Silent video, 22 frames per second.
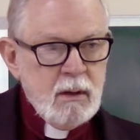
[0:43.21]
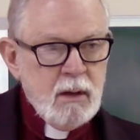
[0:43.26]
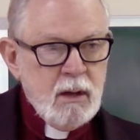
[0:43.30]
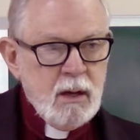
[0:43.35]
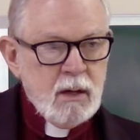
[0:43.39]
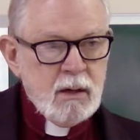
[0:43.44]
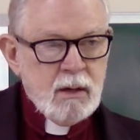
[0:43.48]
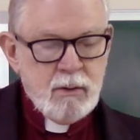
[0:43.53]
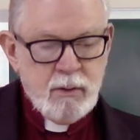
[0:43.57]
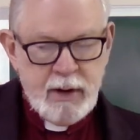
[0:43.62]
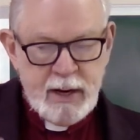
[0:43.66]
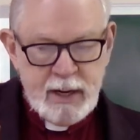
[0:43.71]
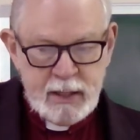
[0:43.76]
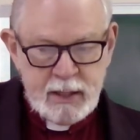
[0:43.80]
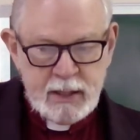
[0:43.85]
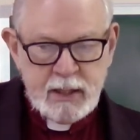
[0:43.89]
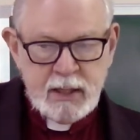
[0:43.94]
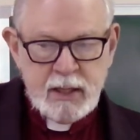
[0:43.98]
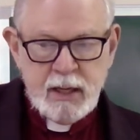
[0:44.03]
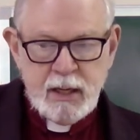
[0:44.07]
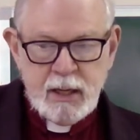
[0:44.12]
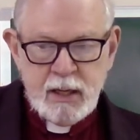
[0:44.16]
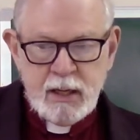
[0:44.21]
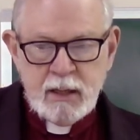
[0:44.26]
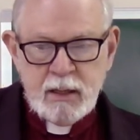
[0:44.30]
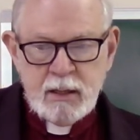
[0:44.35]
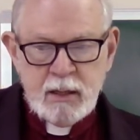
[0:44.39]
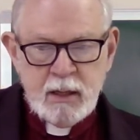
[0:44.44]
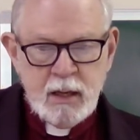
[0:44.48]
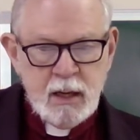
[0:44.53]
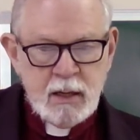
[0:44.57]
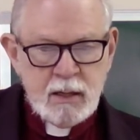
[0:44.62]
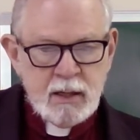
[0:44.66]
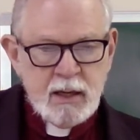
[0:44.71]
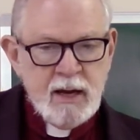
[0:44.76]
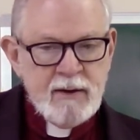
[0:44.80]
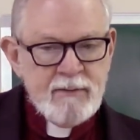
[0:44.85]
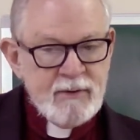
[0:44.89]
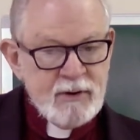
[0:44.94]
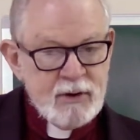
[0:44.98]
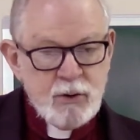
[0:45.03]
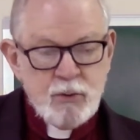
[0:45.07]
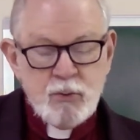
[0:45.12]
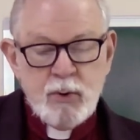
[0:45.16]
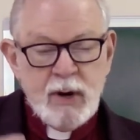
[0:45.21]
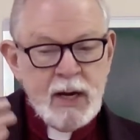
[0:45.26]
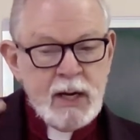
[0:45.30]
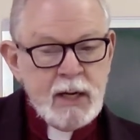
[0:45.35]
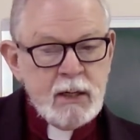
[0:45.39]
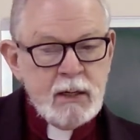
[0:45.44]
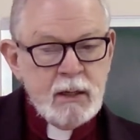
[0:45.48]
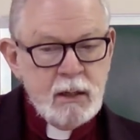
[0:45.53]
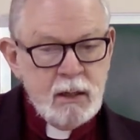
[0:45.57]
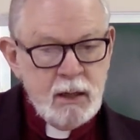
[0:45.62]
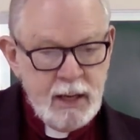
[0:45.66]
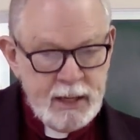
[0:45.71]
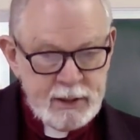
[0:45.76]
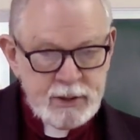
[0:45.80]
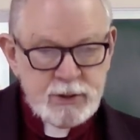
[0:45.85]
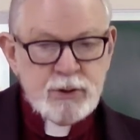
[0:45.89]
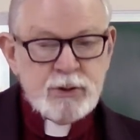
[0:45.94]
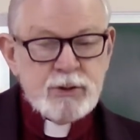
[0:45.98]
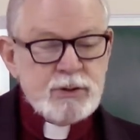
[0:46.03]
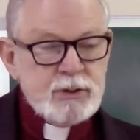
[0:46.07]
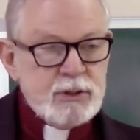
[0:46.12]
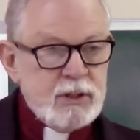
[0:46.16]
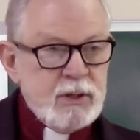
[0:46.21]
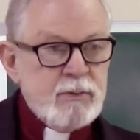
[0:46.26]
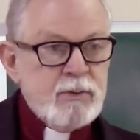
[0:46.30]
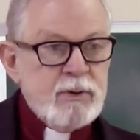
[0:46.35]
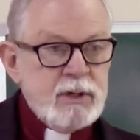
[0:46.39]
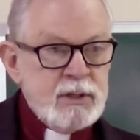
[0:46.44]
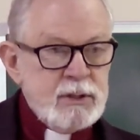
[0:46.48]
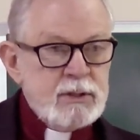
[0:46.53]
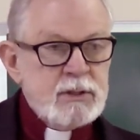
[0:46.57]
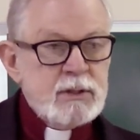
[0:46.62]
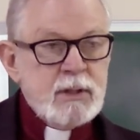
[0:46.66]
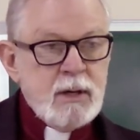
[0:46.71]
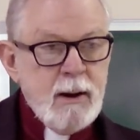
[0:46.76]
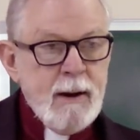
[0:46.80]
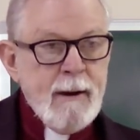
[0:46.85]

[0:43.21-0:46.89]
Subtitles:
A great king gave a great lecture series